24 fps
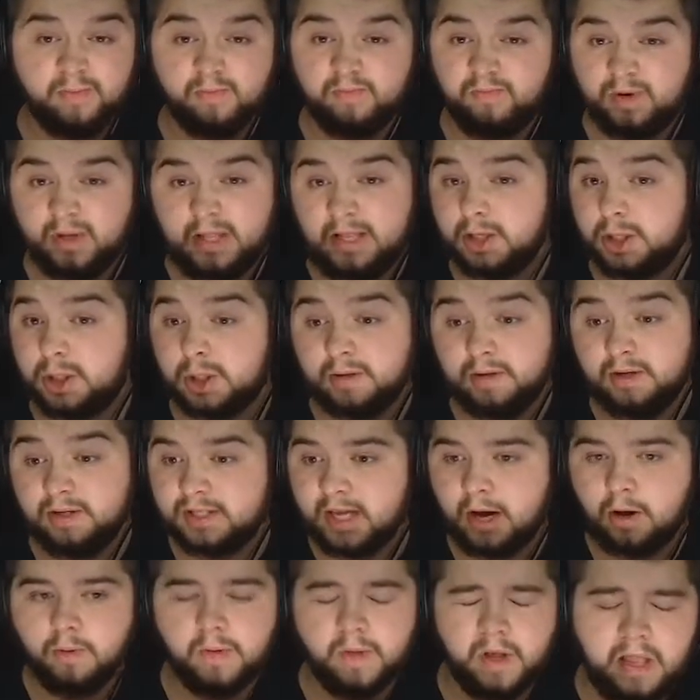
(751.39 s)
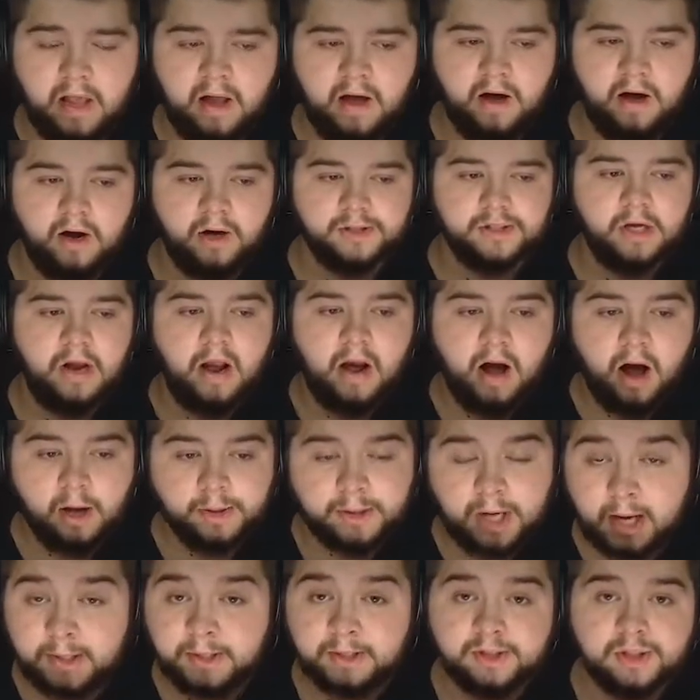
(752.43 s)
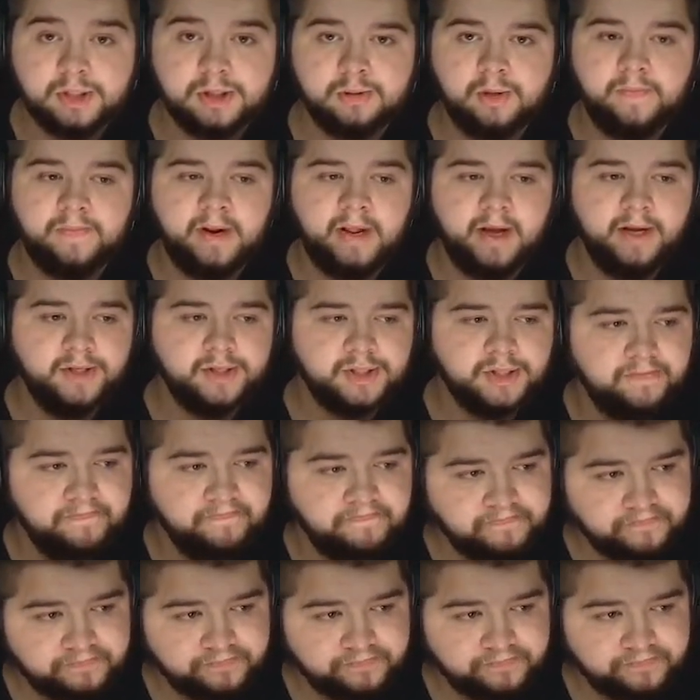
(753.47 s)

literally dealt the card of having to replace him.